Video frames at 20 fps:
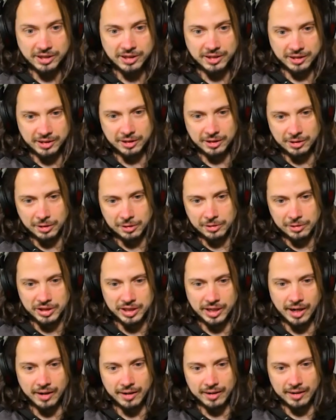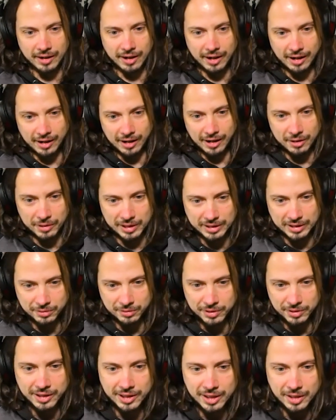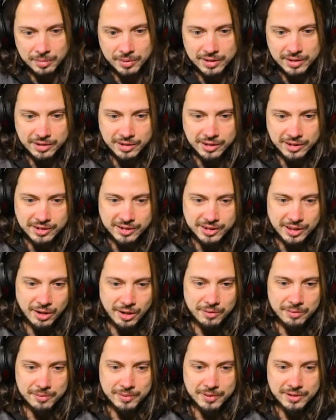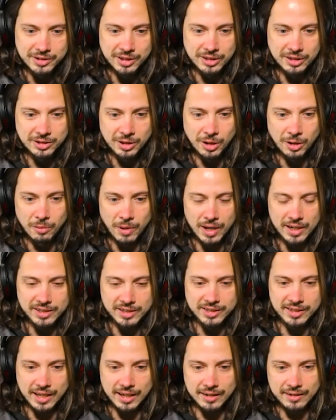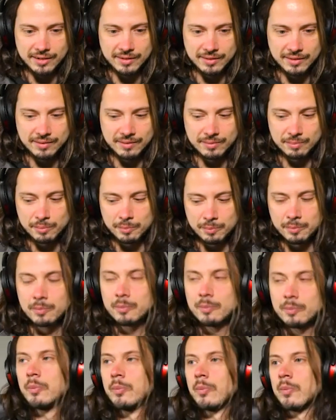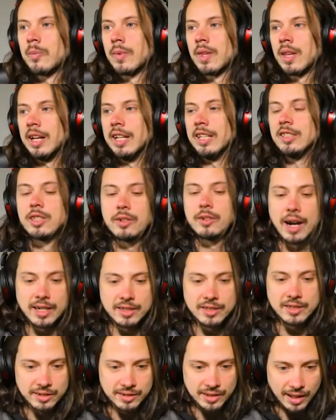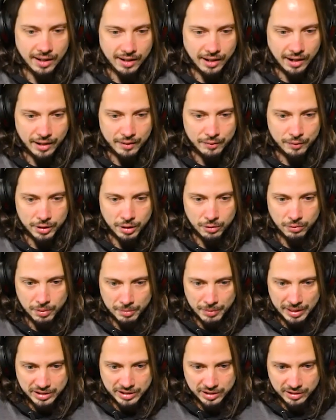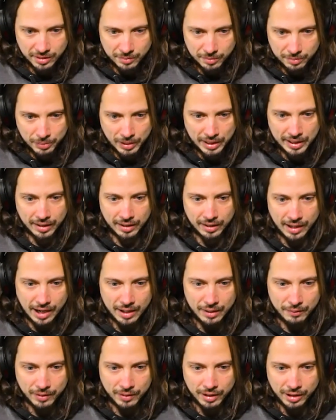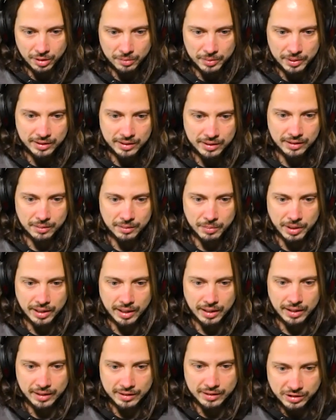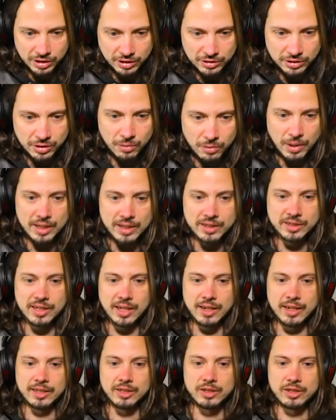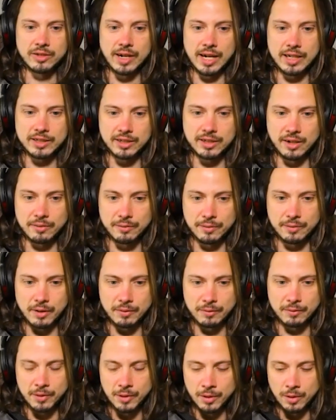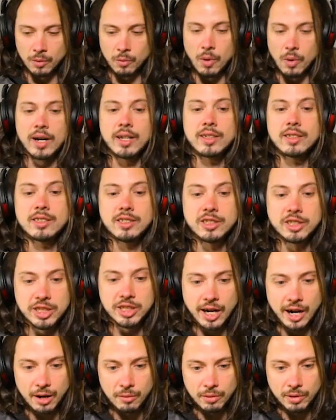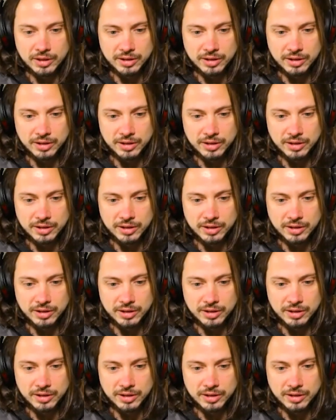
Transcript: you do share it uh, otherwise you would keep it to yourself so so what is that interaction then like for you we mentioned the playing live a little bit in the beginning so so what is that interaction of, of wanting to share what